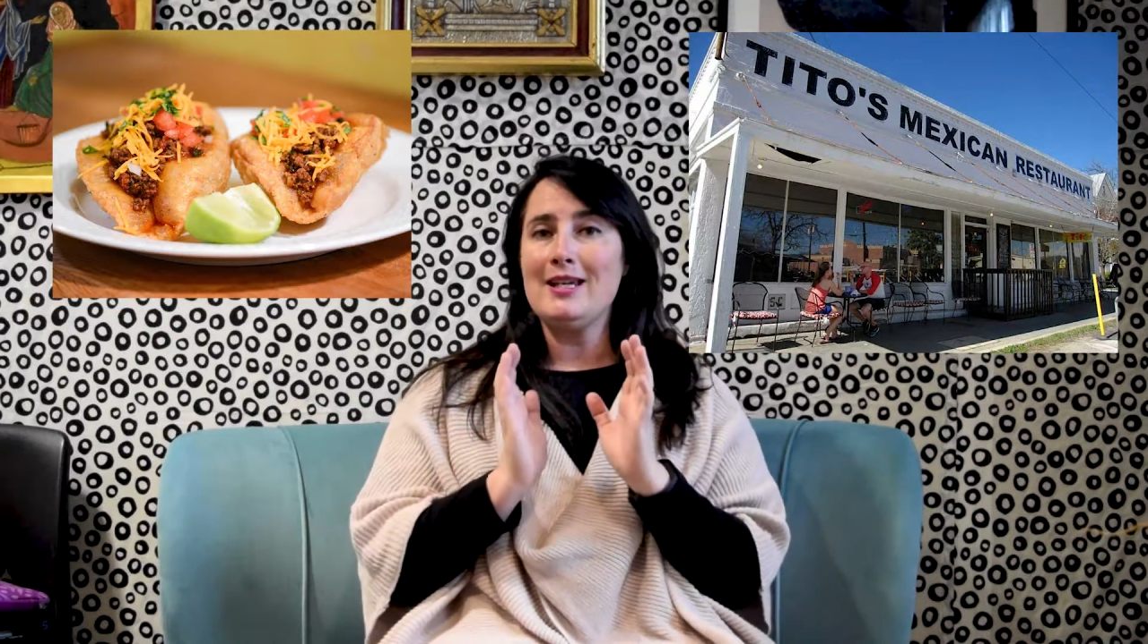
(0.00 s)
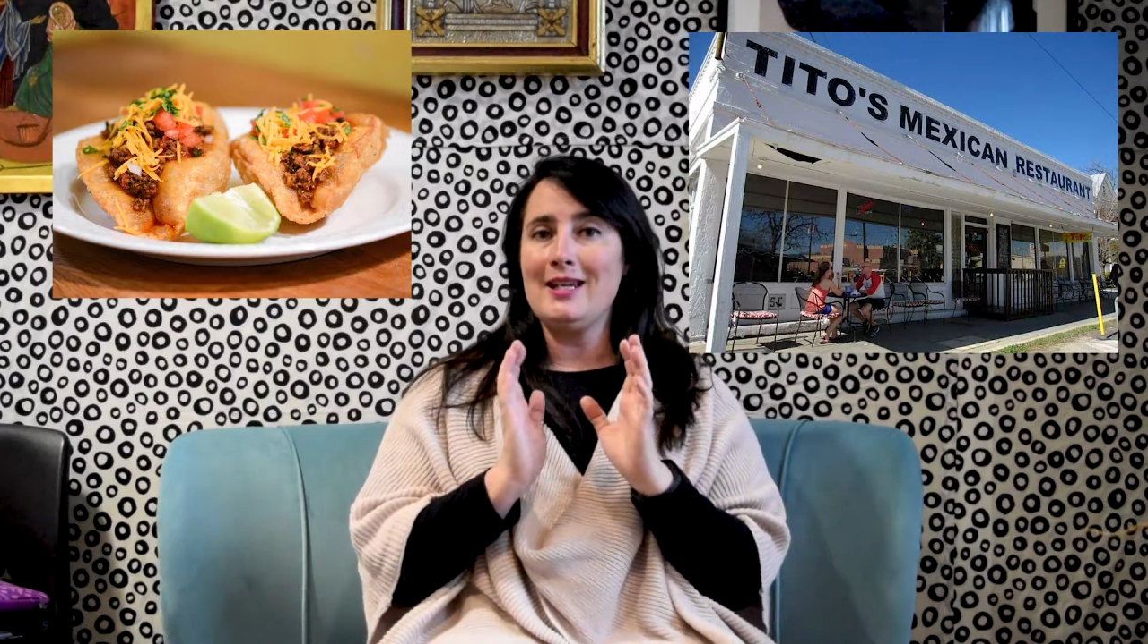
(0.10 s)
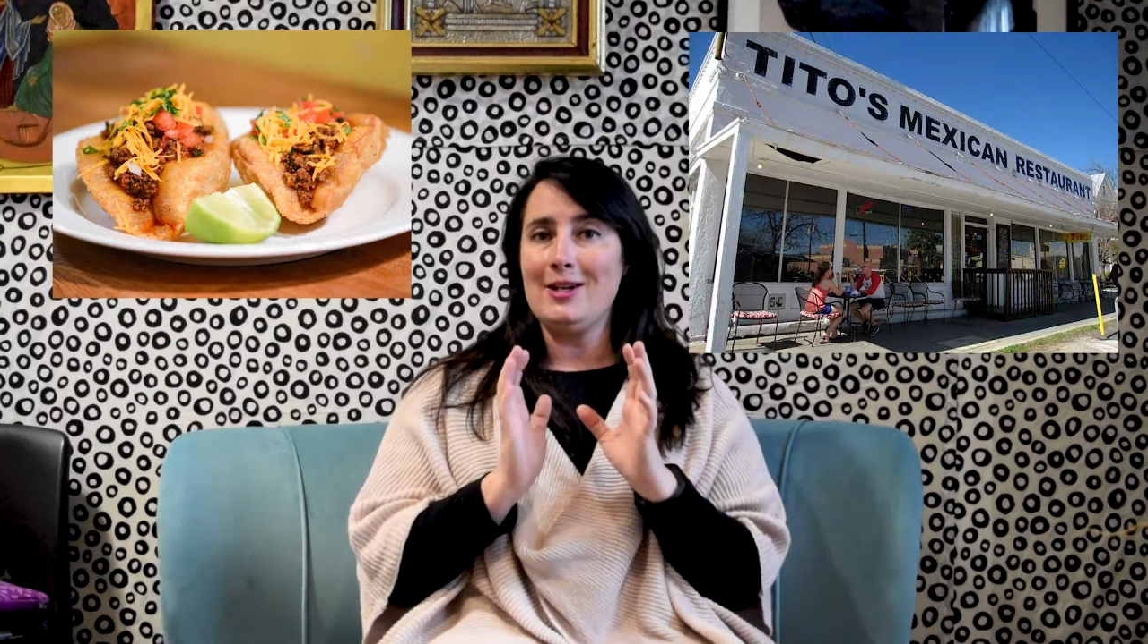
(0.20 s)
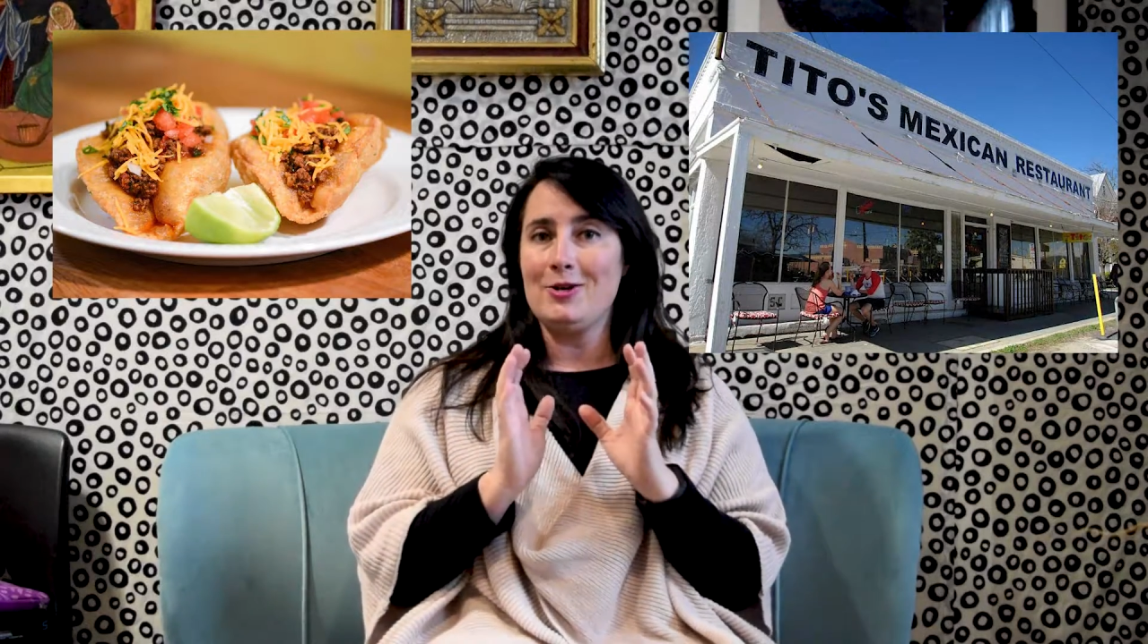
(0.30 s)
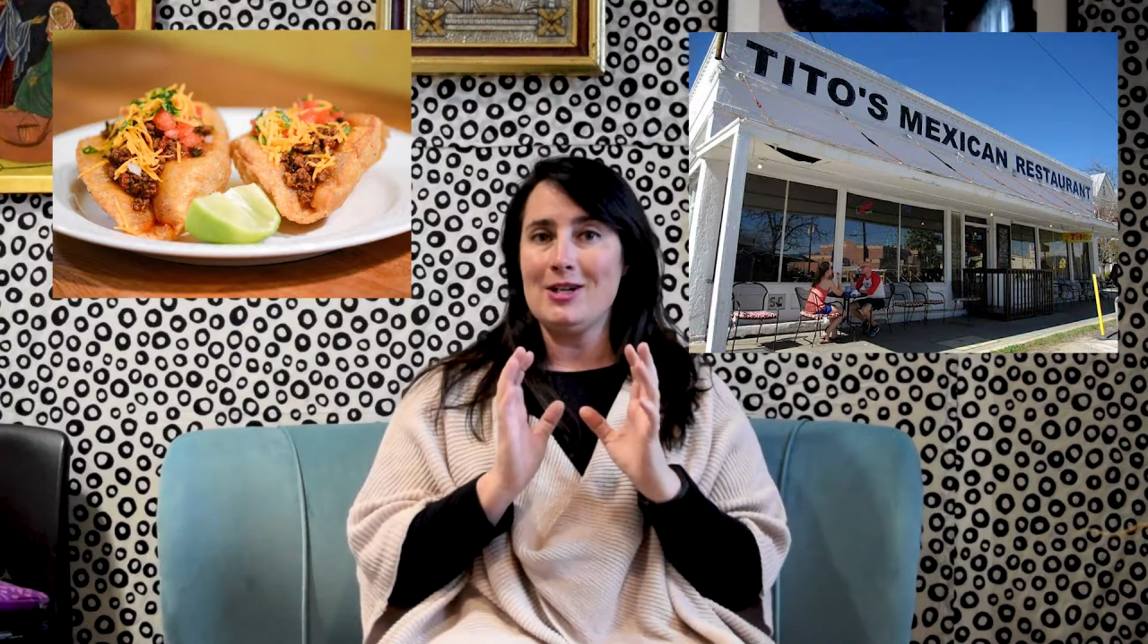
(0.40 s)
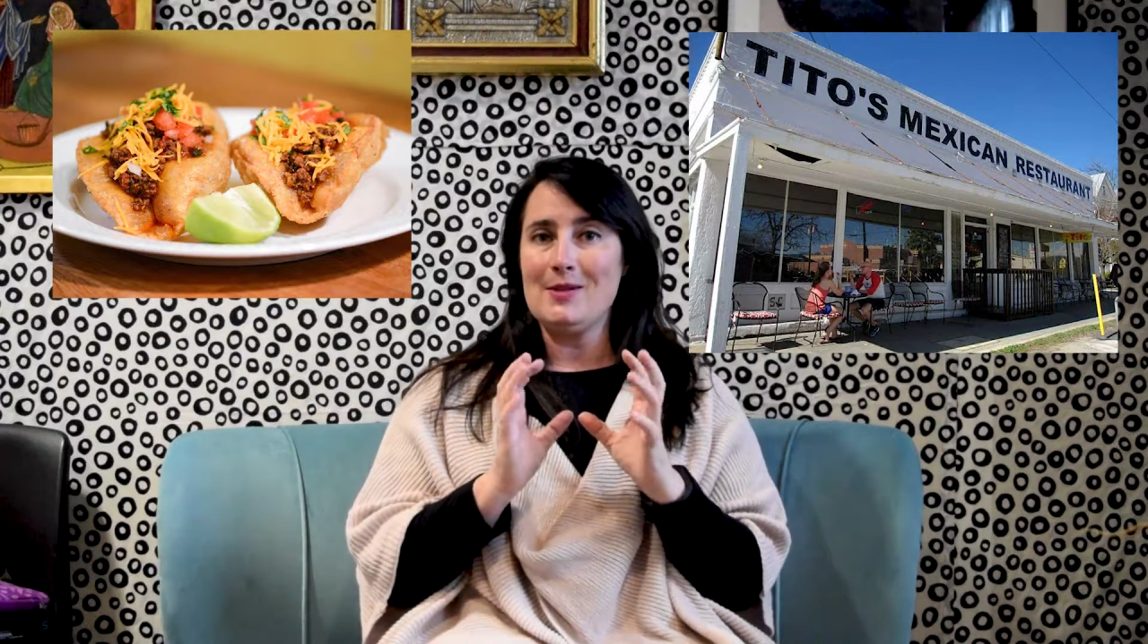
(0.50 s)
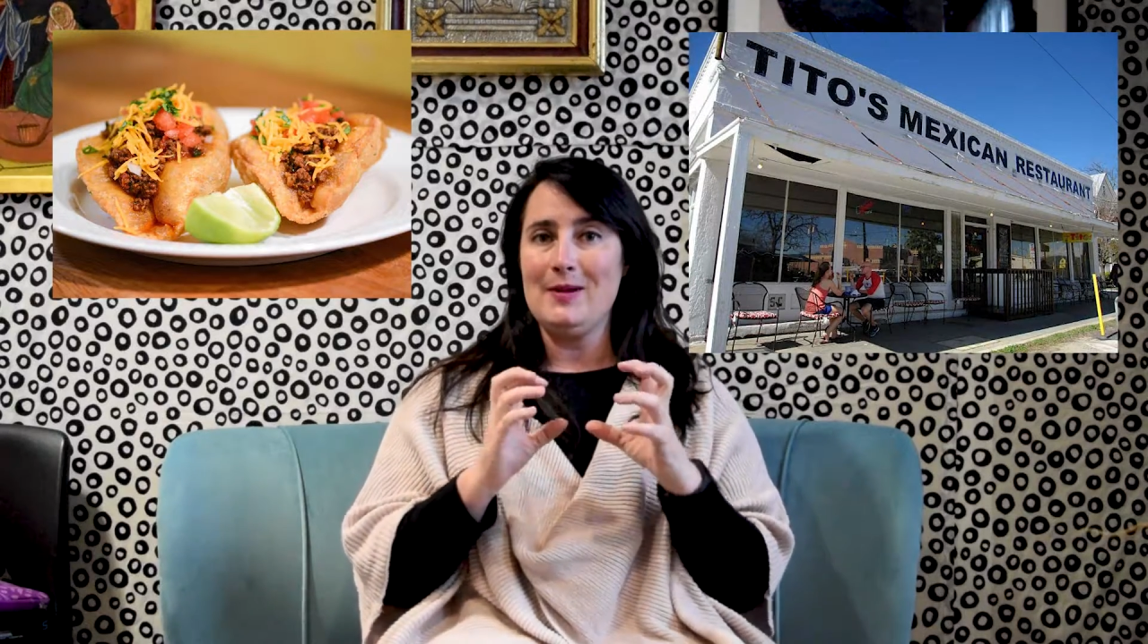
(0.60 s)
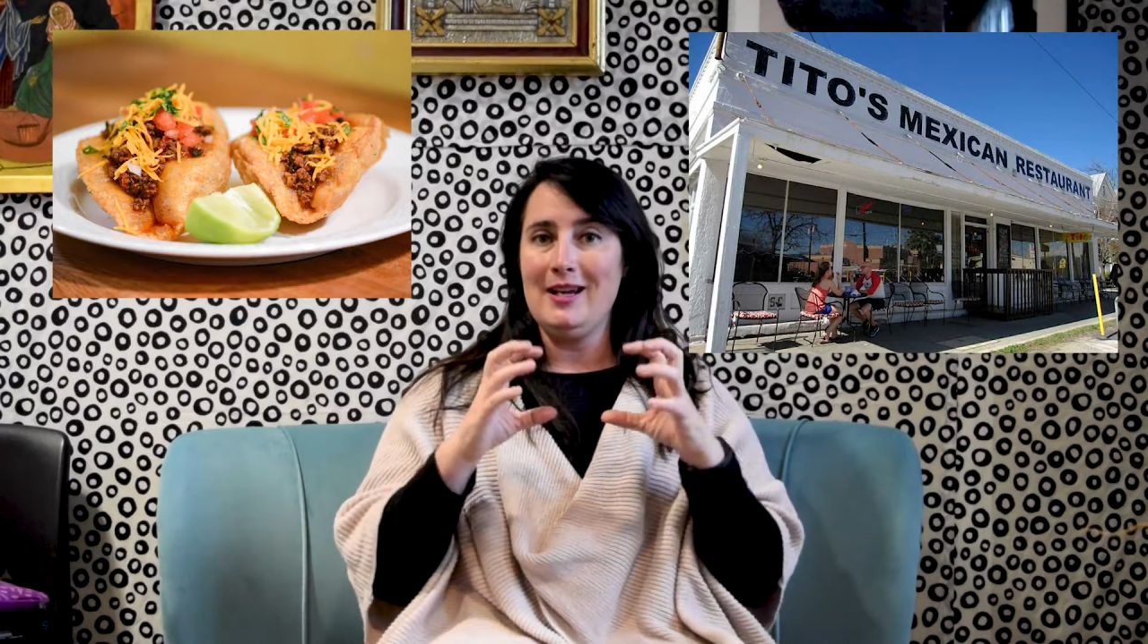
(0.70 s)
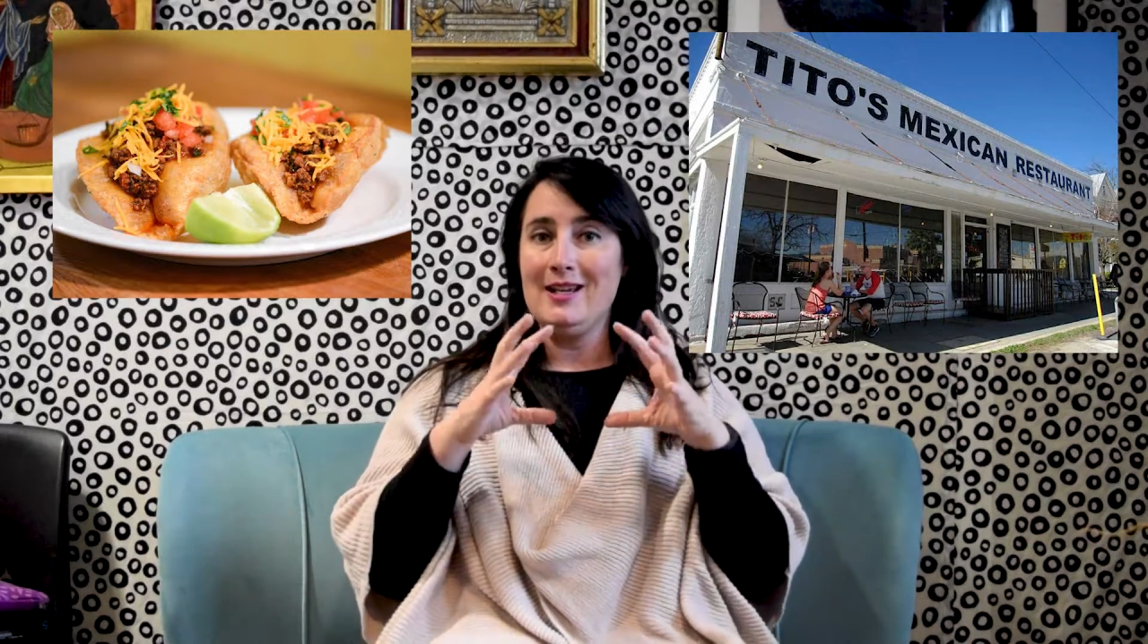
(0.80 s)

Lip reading: getting crispy.